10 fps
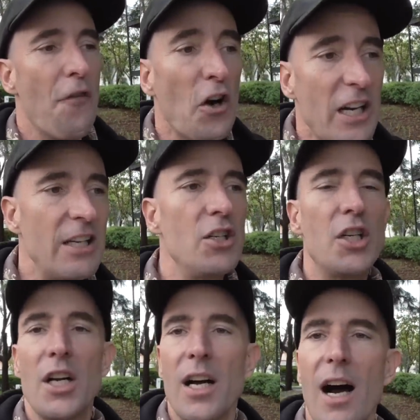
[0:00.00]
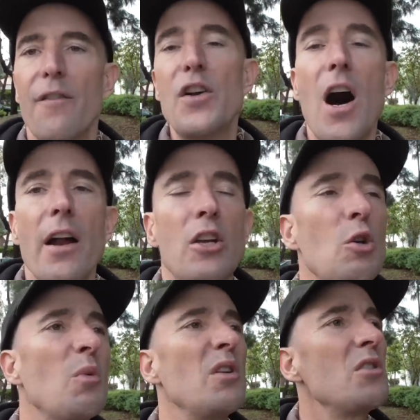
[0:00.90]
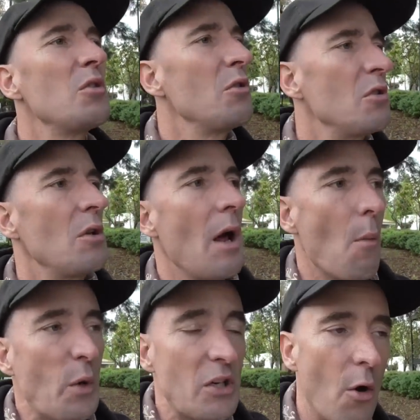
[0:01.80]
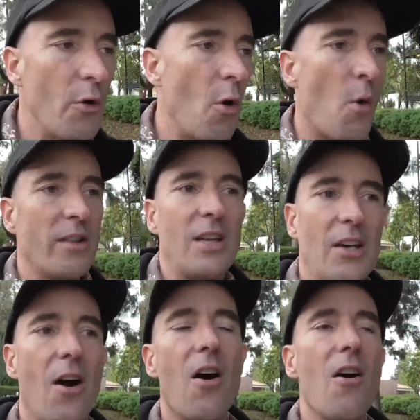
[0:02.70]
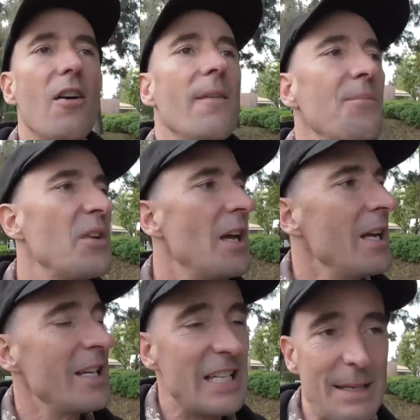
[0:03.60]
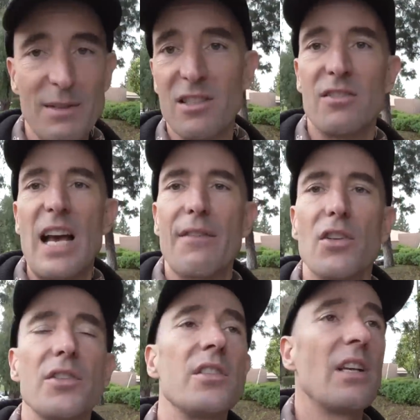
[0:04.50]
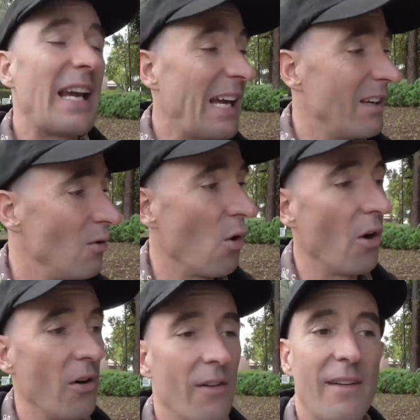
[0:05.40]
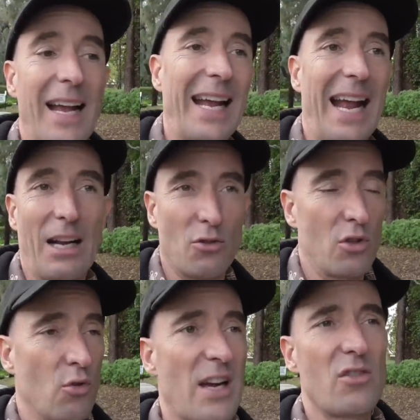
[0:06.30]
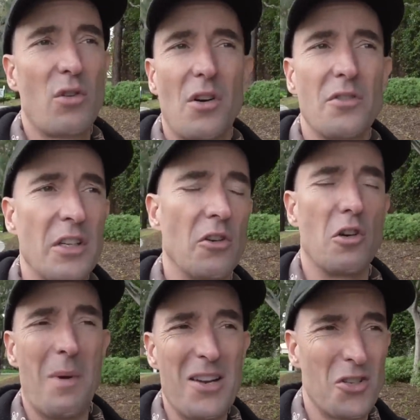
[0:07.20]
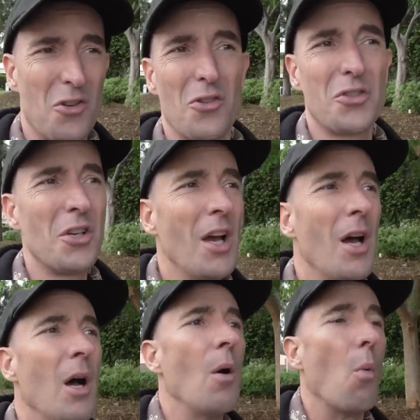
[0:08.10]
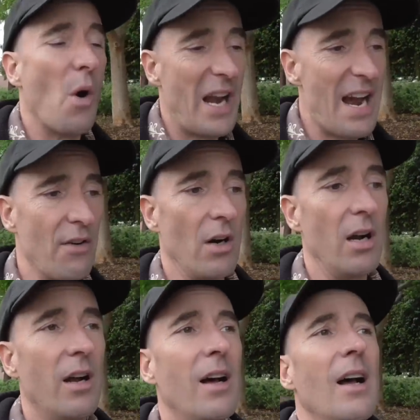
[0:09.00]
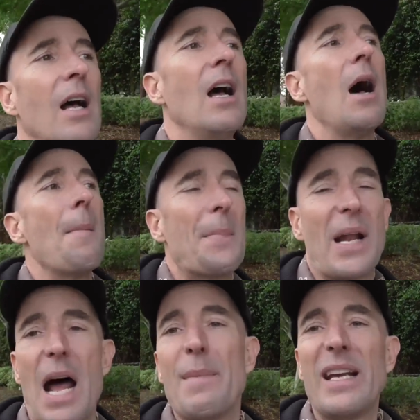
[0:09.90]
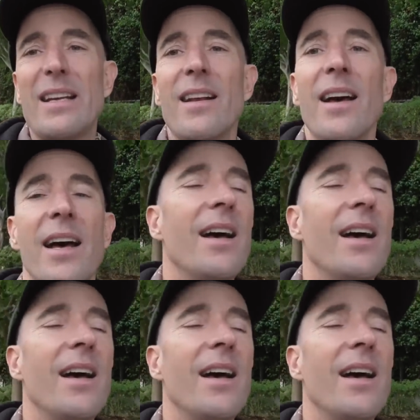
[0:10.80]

footage of non-humans. We don't know what they are, demons, devils, and or extraterrestrials, interdimensionals, whatever. But I mean,